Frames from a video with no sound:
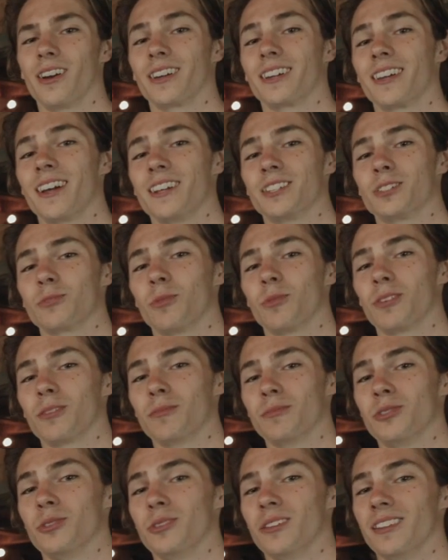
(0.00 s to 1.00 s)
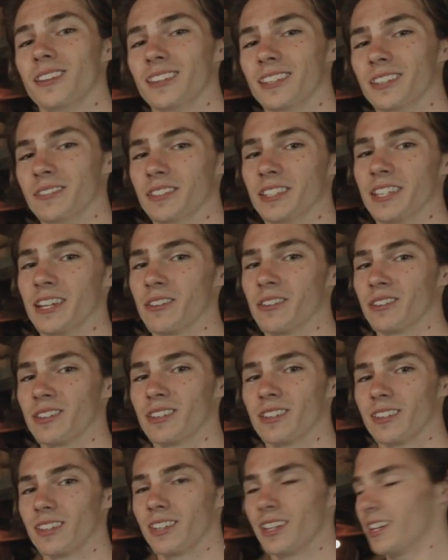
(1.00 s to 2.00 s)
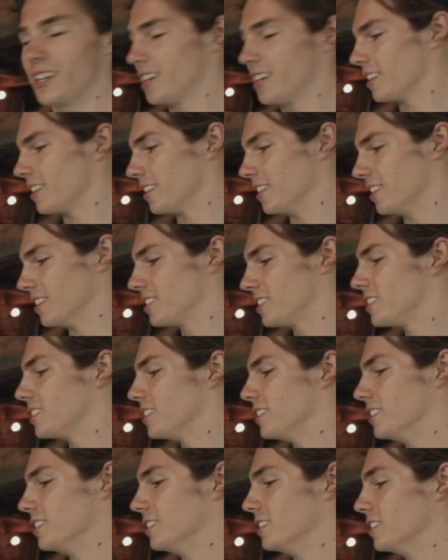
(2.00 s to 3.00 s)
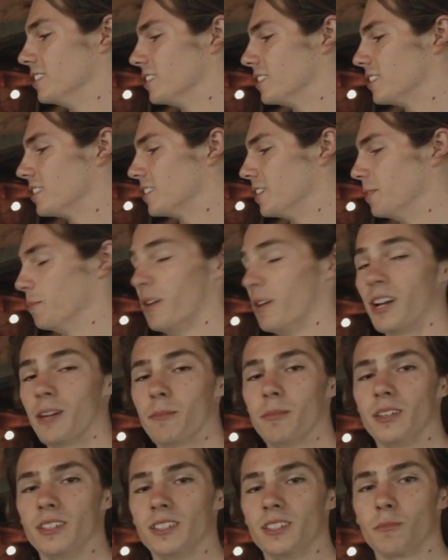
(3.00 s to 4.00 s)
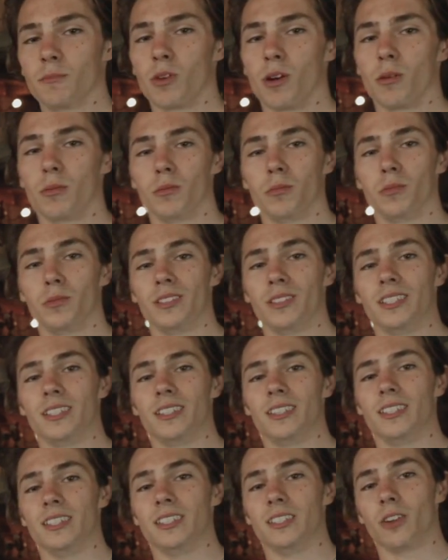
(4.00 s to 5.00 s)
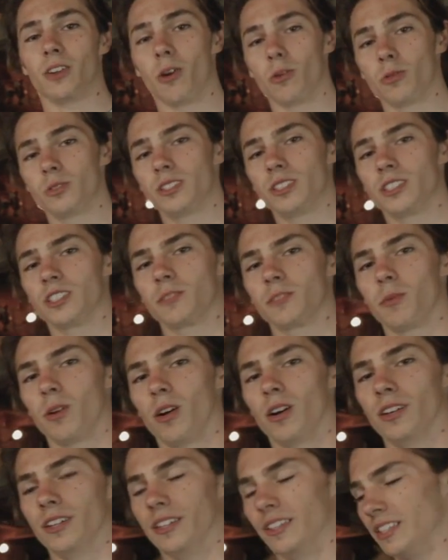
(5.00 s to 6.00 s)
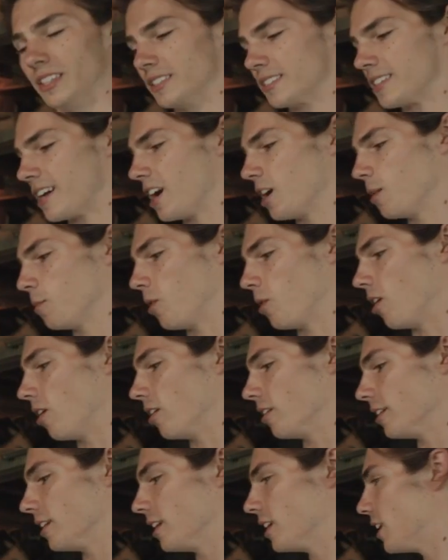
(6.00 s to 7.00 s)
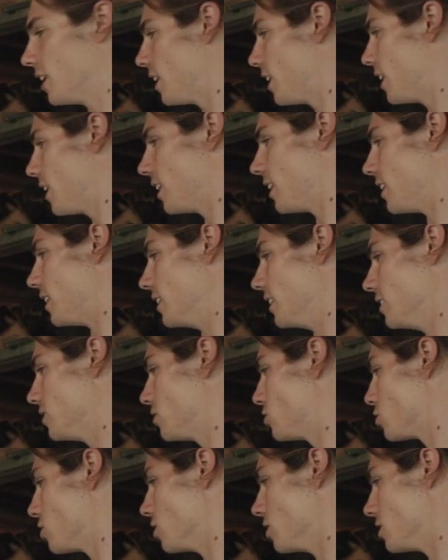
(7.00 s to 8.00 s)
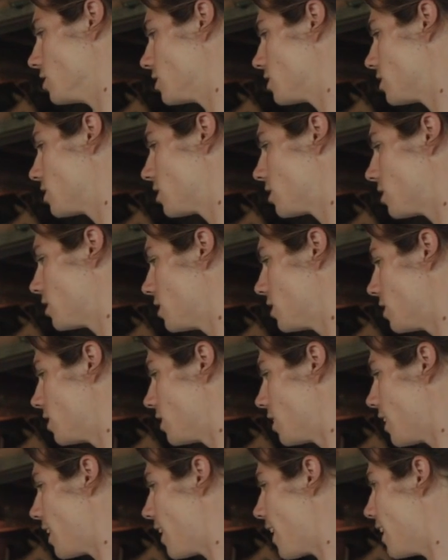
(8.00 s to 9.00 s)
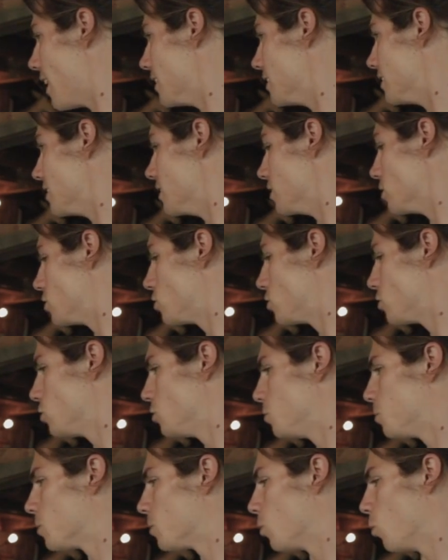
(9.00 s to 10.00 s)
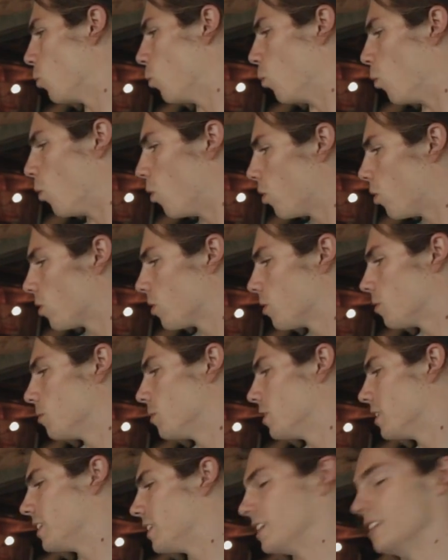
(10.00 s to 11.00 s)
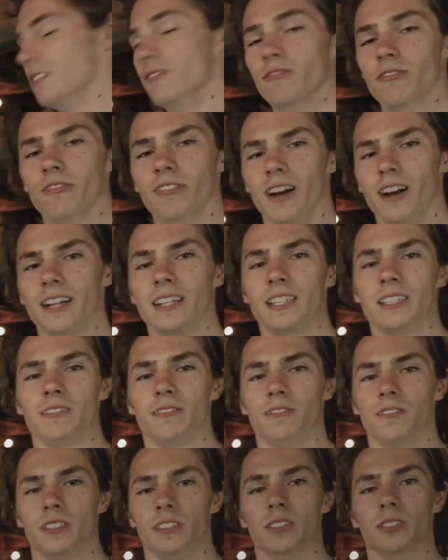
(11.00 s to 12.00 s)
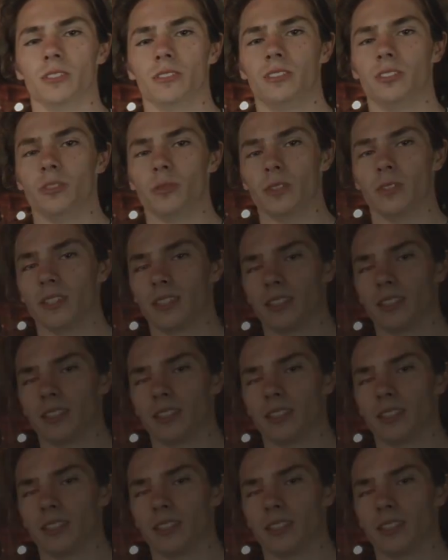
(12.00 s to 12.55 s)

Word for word: All right guys, welcome to the living area. This is, in my opinion, probably the coziest spot in the entire barn. It just has this super warm, inviting feel to